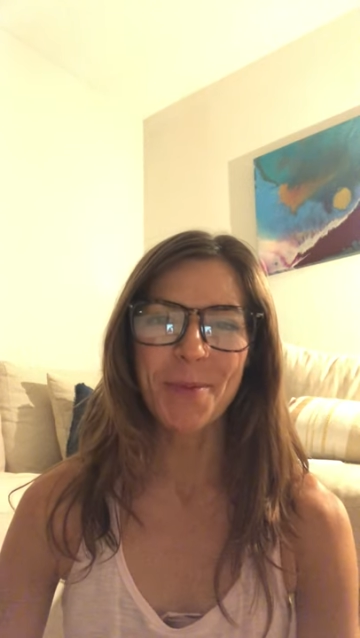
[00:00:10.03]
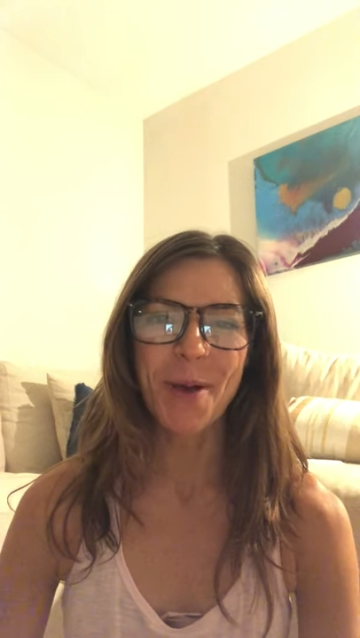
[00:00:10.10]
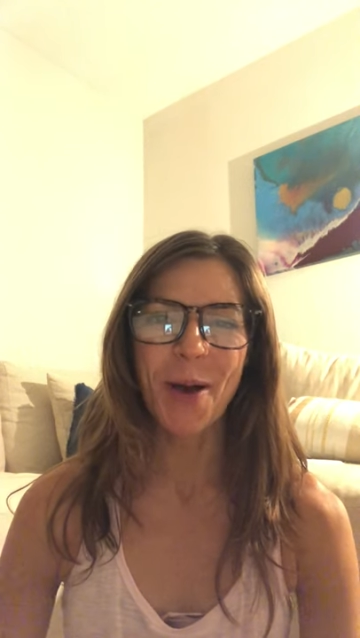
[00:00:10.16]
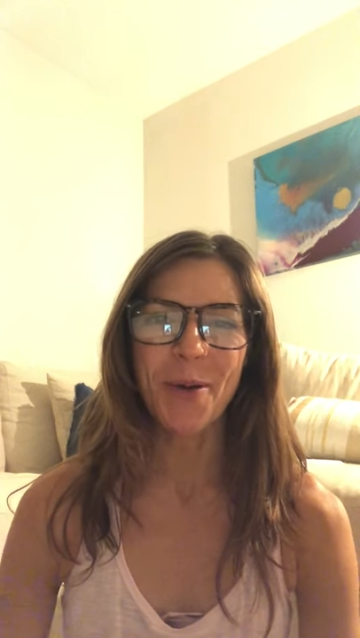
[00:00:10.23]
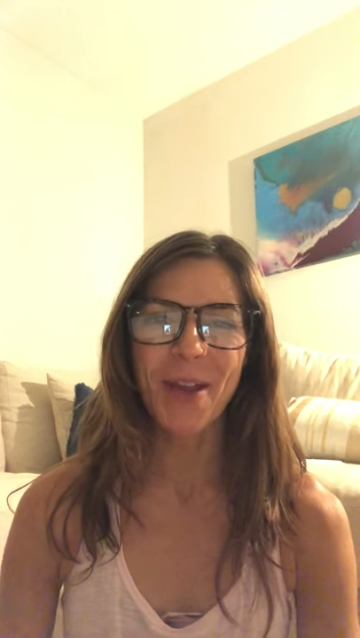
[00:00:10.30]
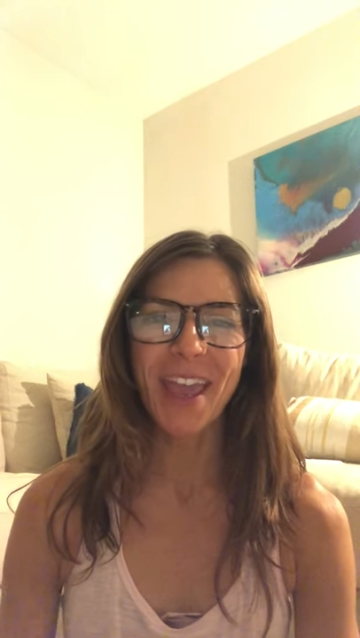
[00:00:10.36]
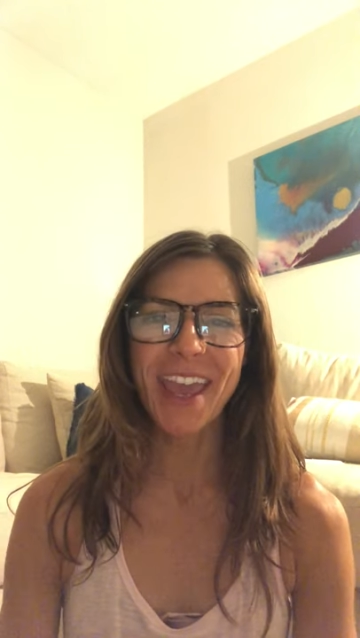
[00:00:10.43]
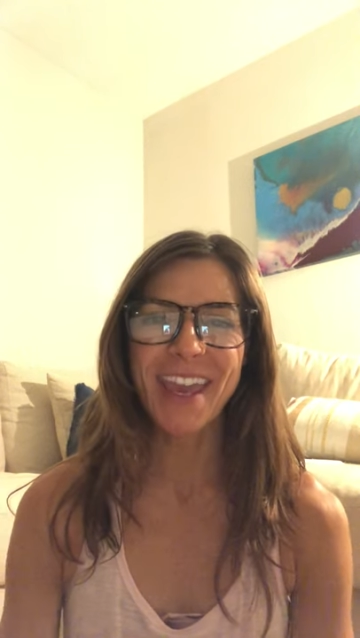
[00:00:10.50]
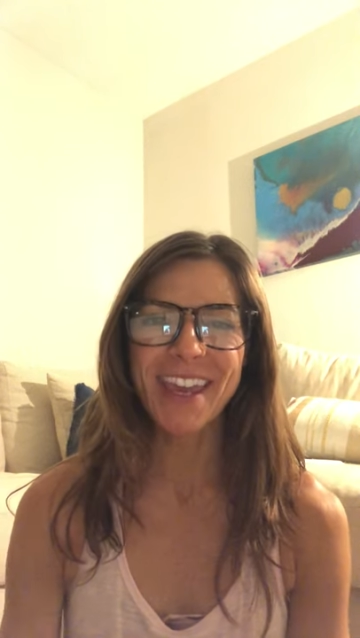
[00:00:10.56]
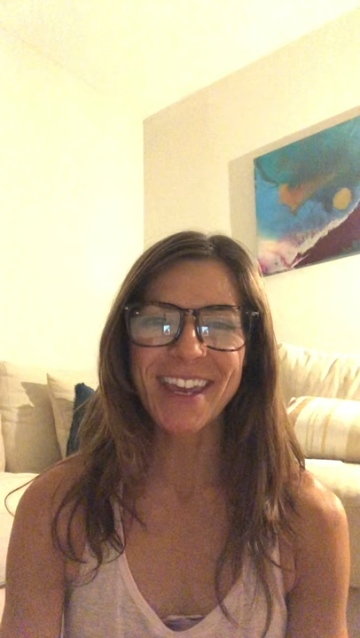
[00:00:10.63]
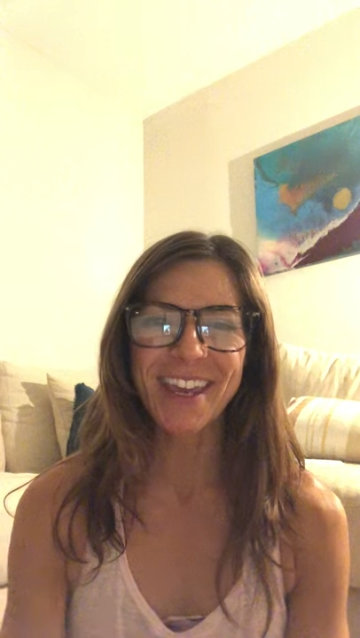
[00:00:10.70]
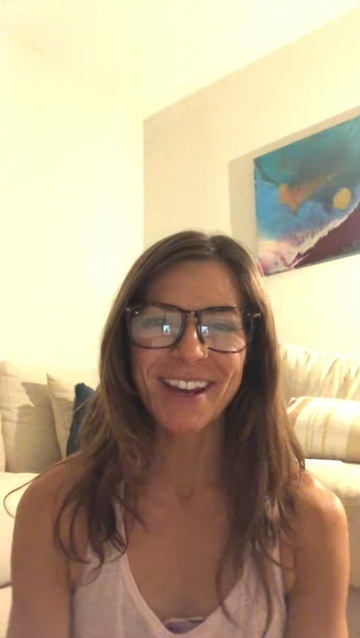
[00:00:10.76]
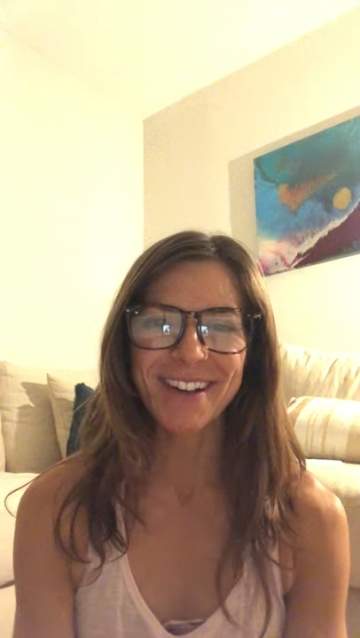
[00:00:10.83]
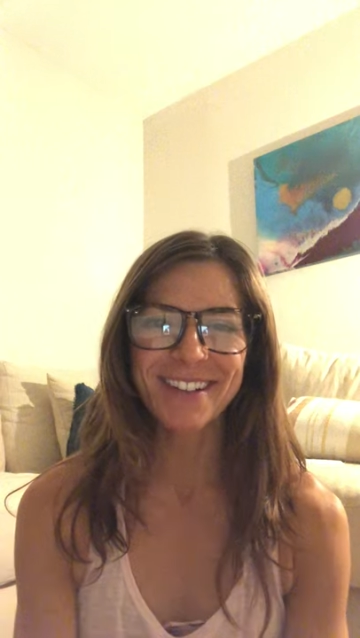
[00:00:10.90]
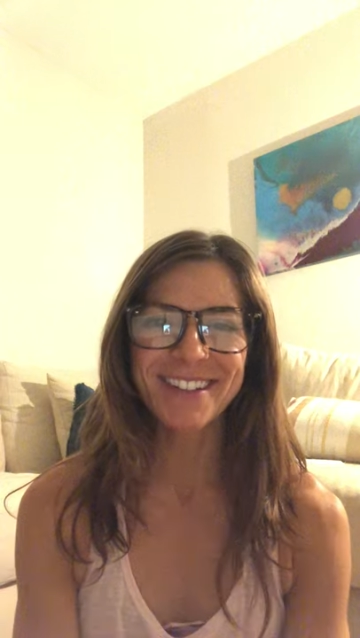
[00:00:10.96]
about eight
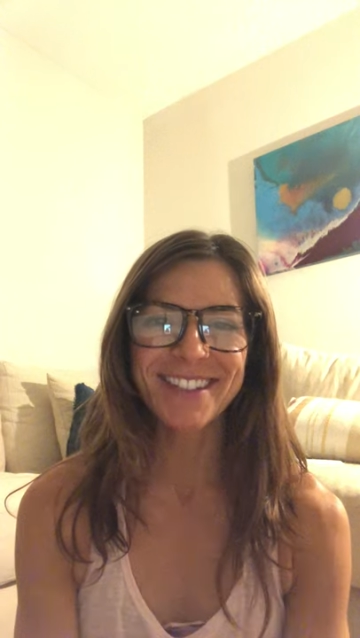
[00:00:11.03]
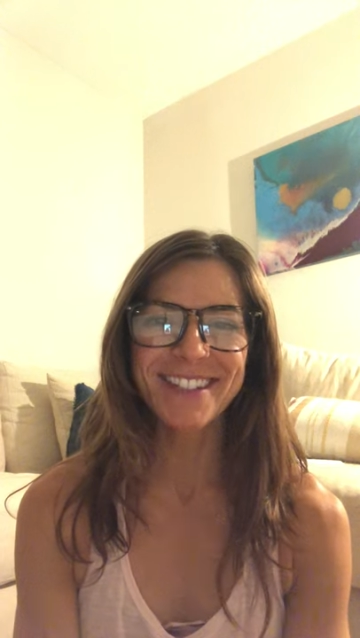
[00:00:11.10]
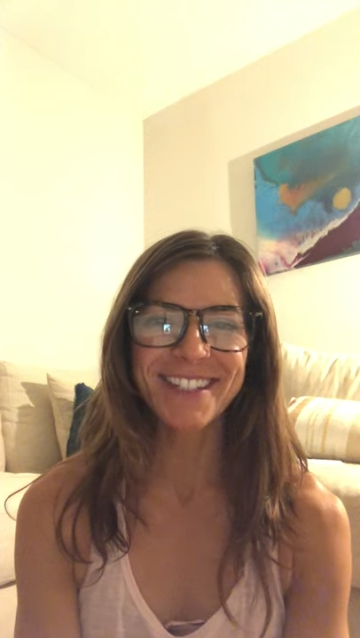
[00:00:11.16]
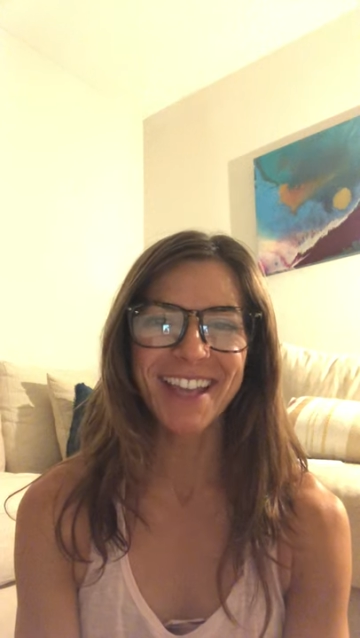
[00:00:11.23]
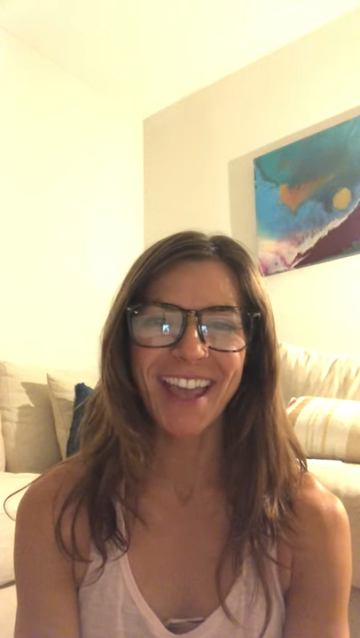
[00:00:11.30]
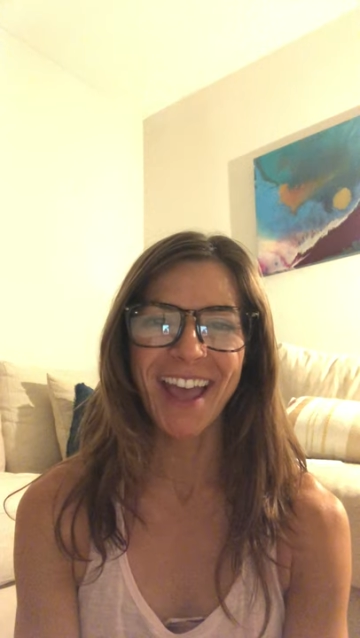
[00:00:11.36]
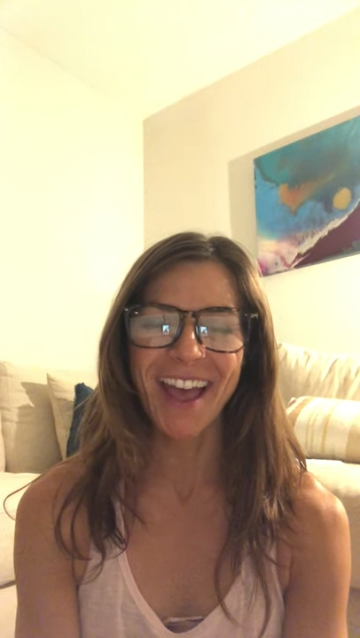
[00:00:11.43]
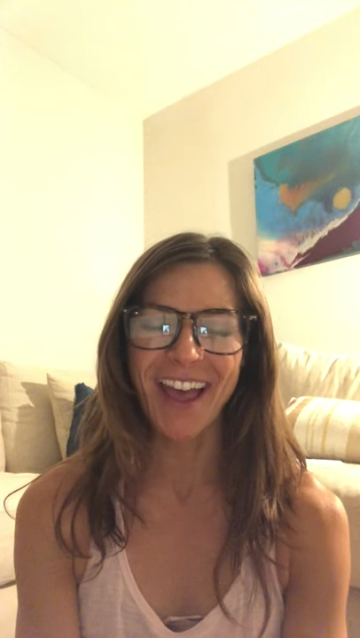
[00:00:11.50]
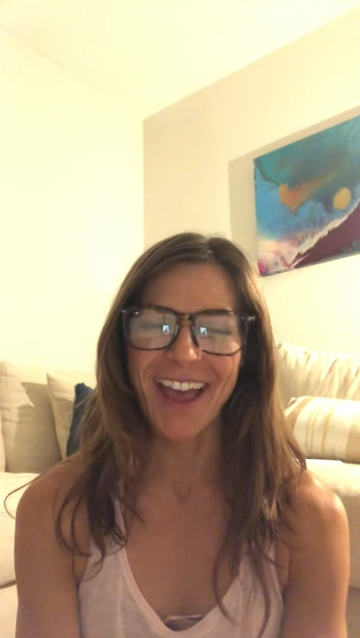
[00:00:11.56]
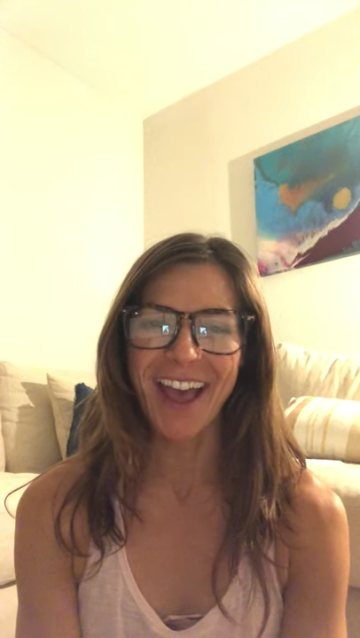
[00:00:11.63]
years. Uh,